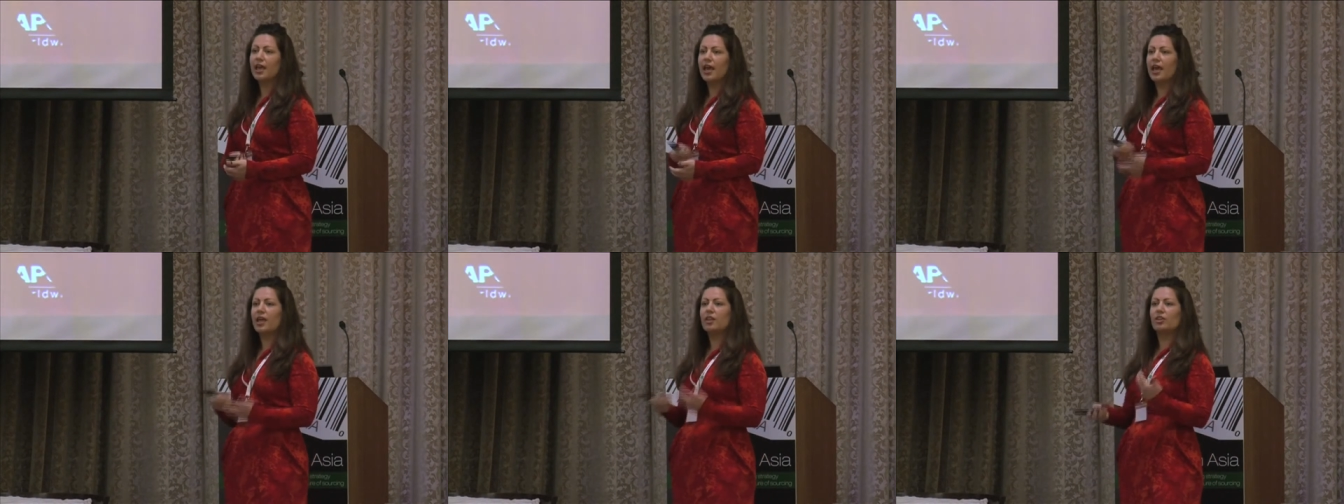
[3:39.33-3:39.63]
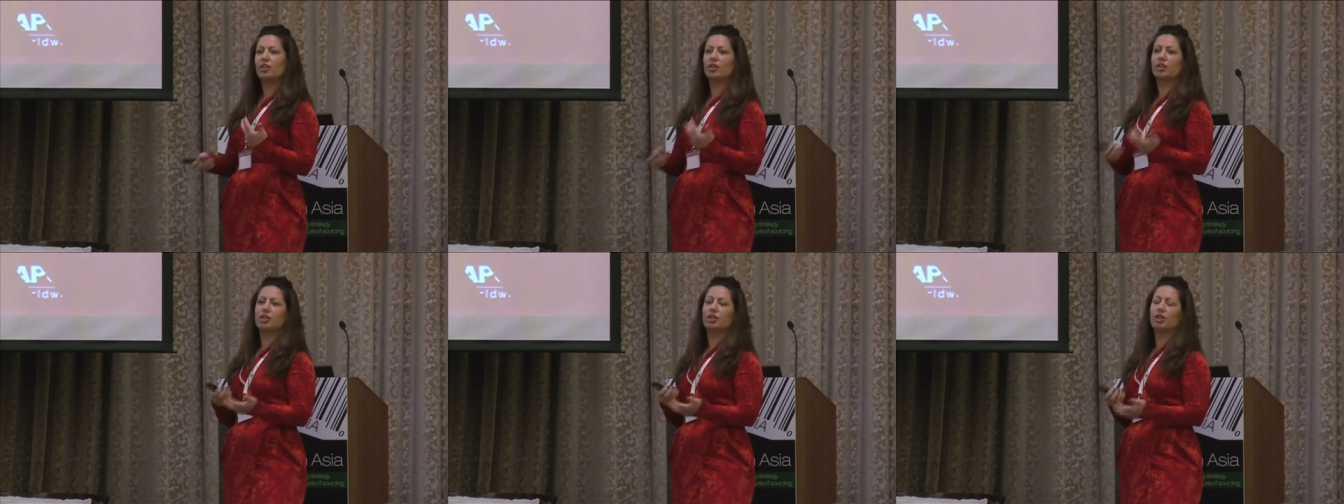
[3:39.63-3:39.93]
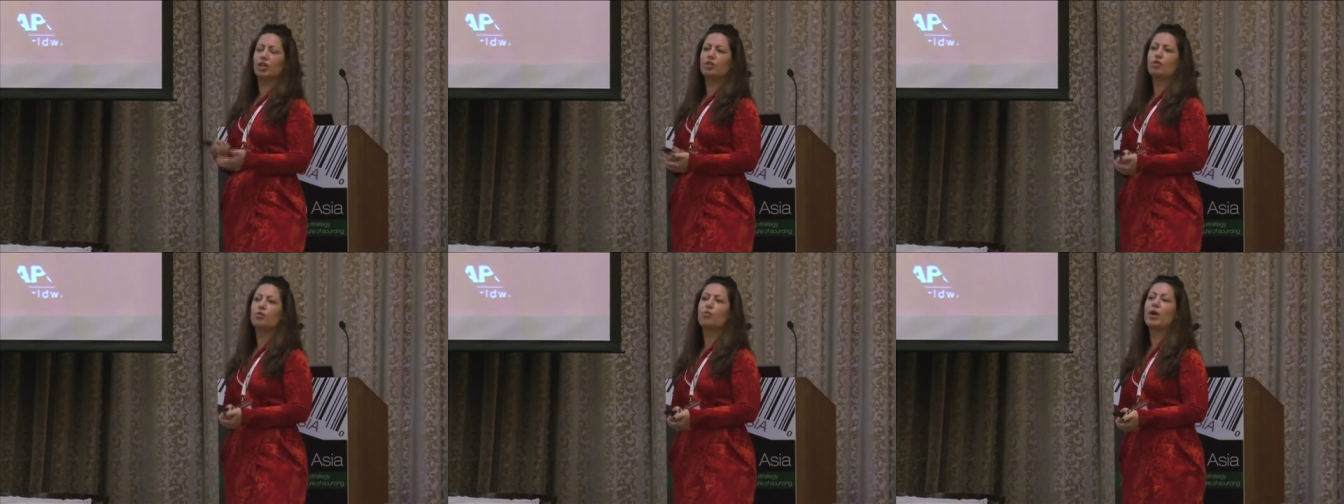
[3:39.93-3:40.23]
and the,
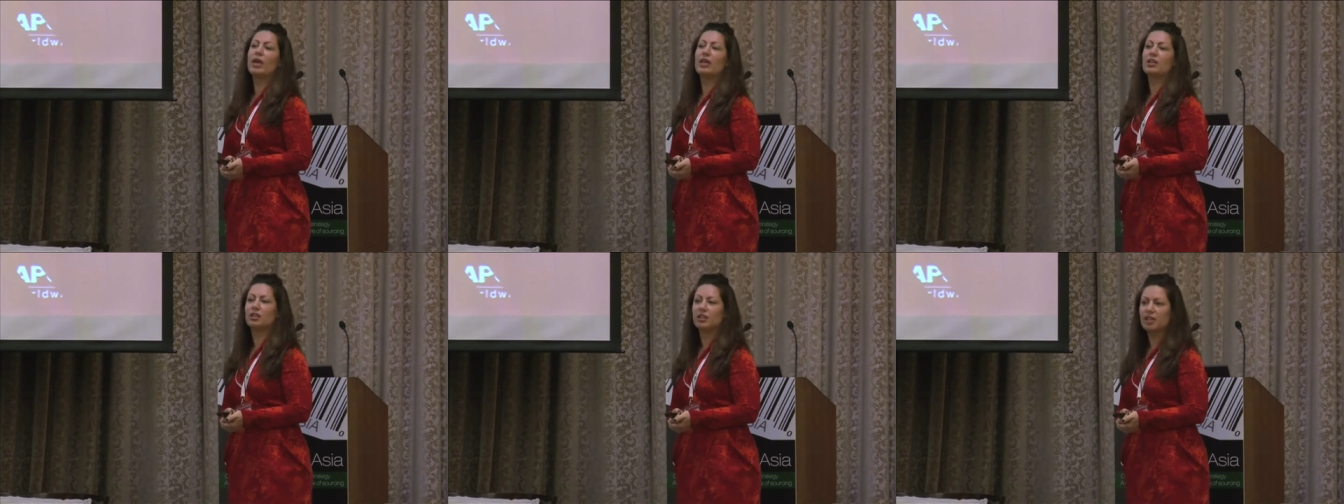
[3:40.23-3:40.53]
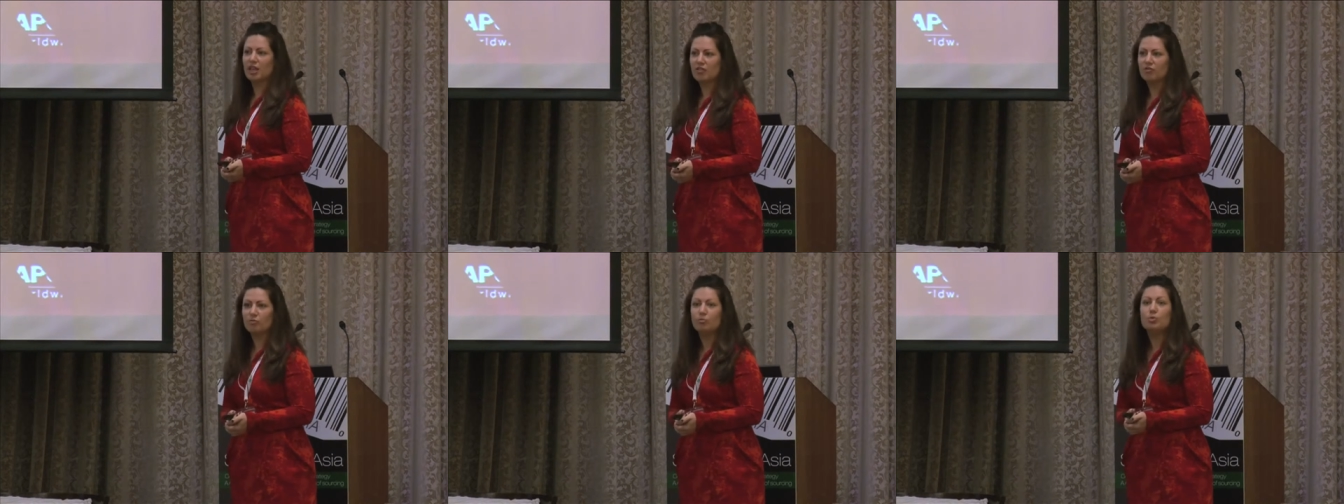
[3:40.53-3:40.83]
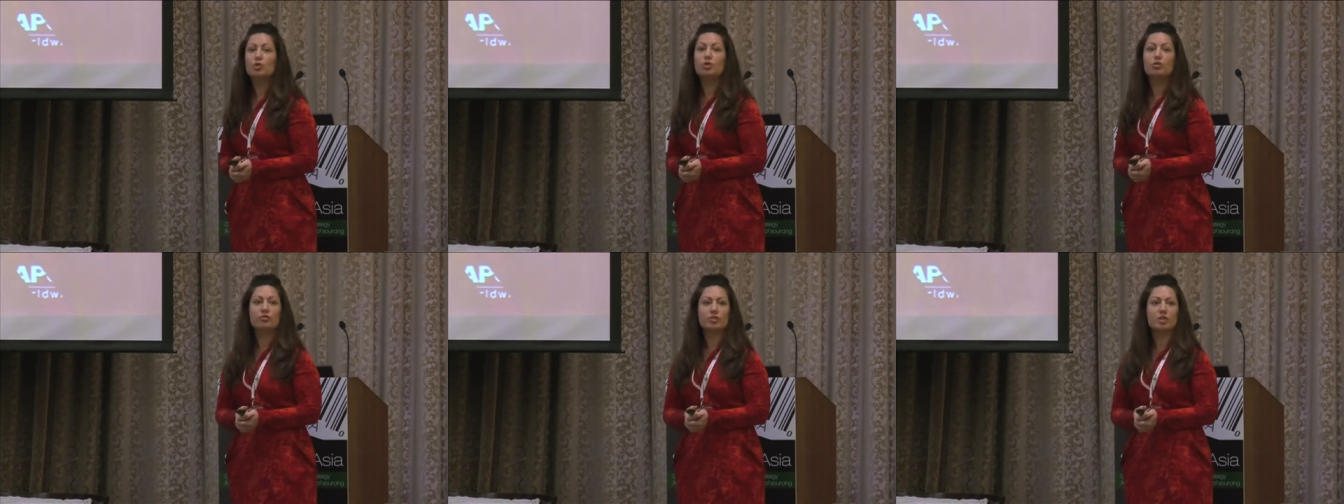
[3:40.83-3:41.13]
and the way that they've
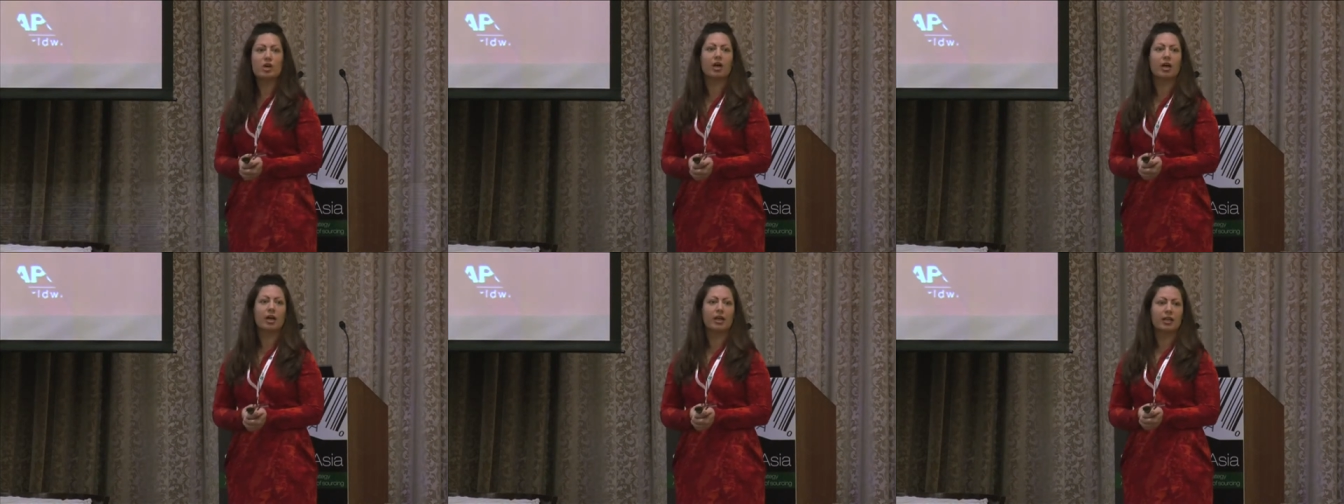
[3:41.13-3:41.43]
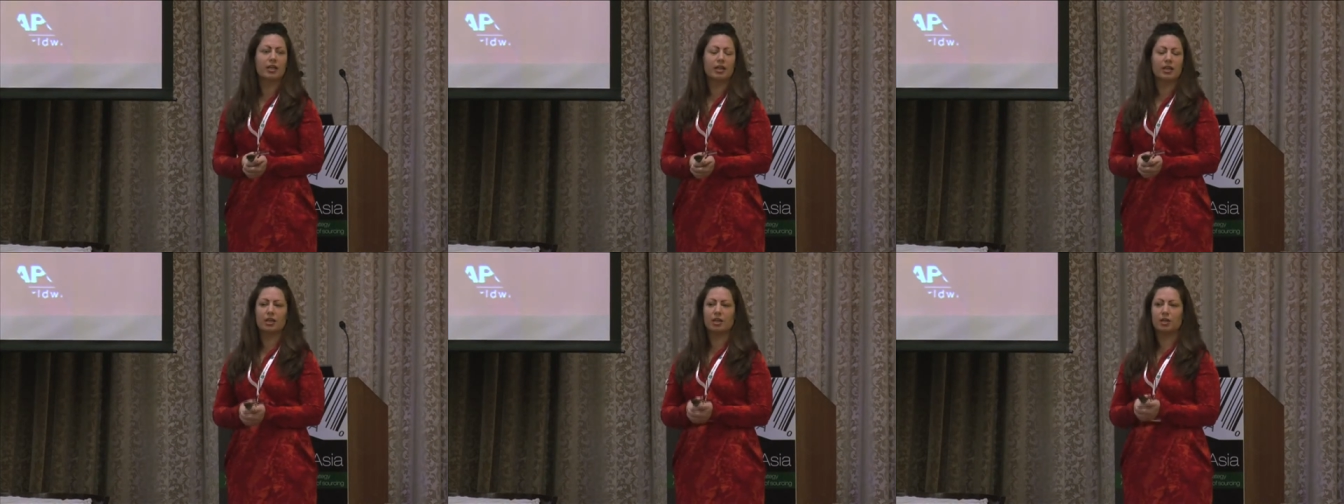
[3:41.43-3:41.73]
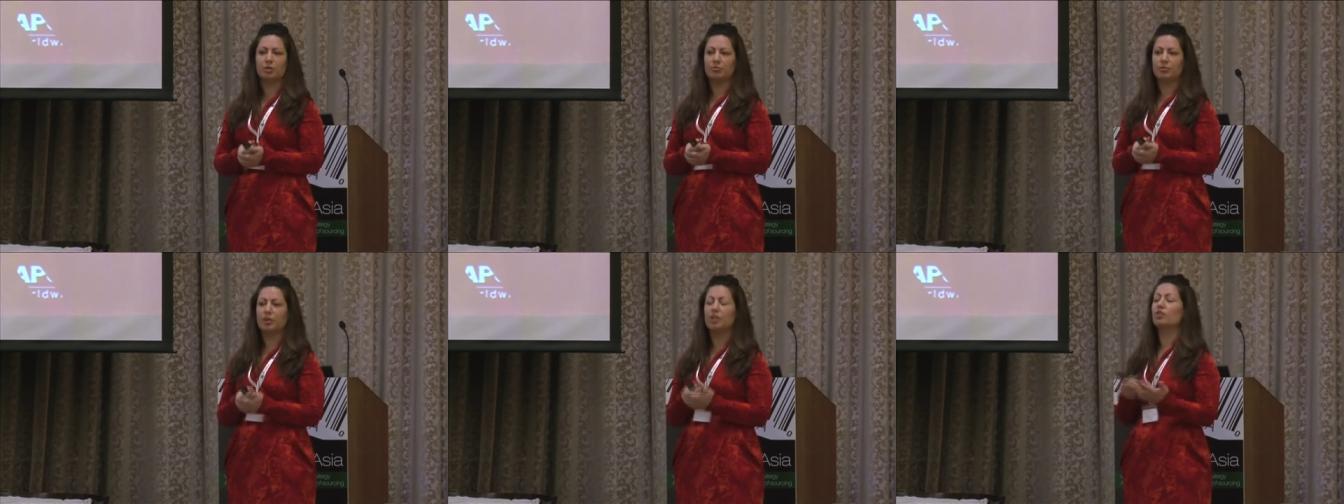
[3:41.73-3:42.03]
moved on
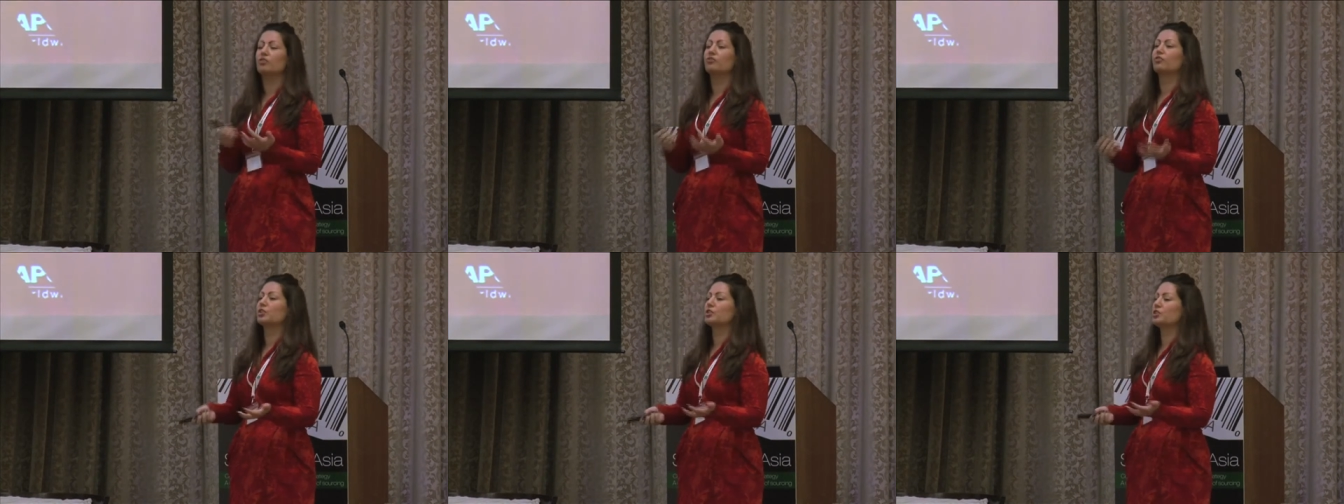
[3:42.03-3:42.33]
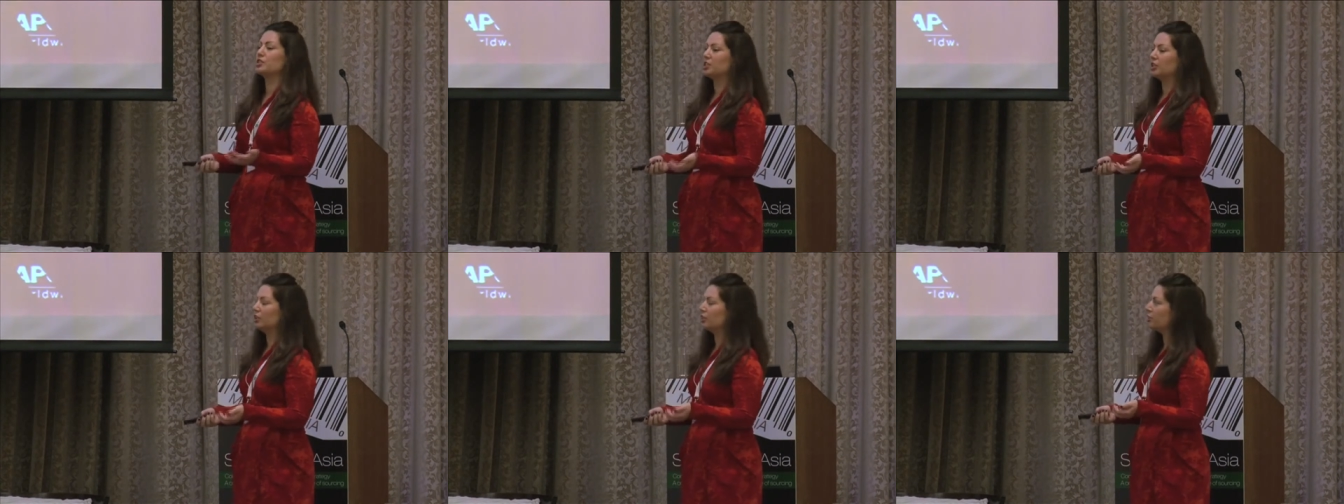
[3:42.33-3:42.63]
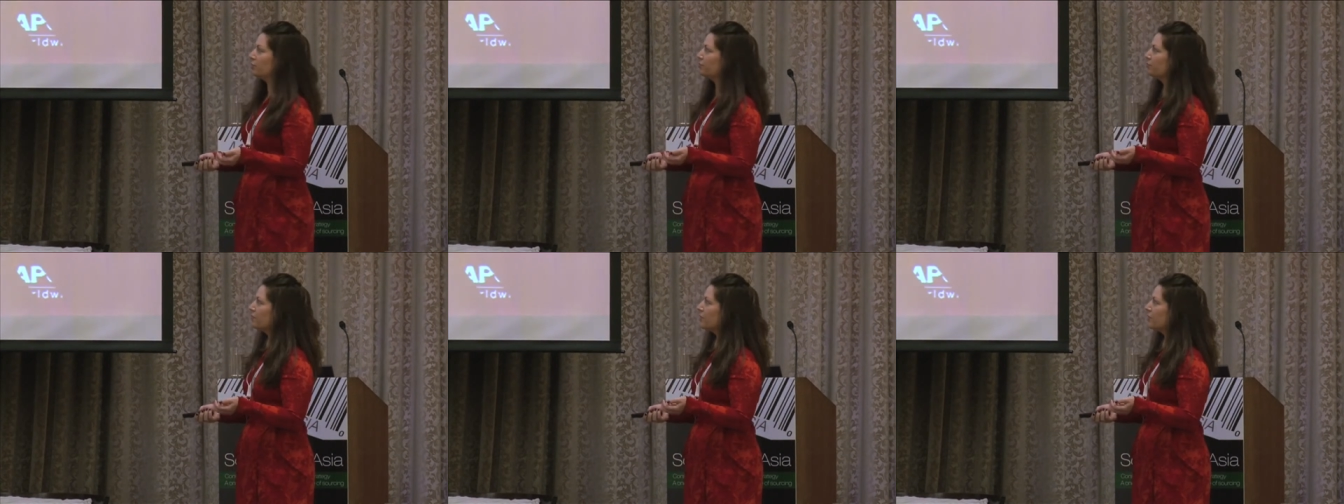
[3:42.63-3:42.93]
um, in the first year.